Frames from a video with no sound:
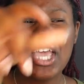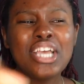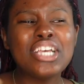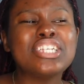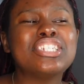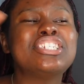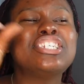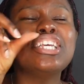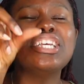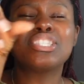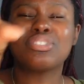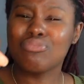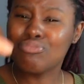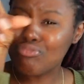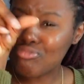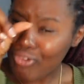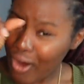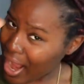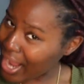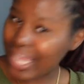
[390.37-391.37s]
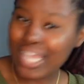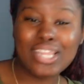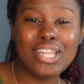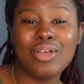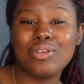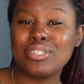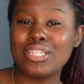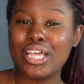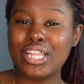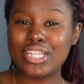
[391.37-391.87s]
She's rocking
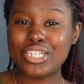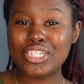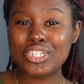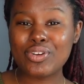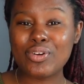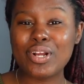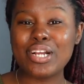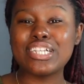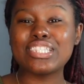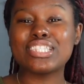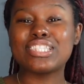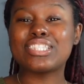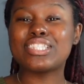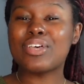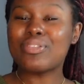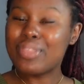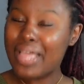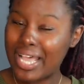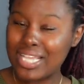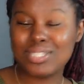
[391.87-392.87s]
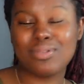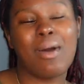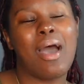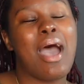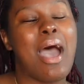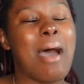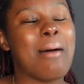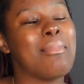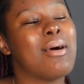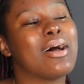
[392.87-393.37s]
those leather shorts, so that's why
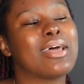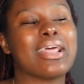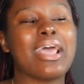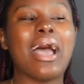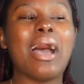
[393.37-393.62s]
I bought it.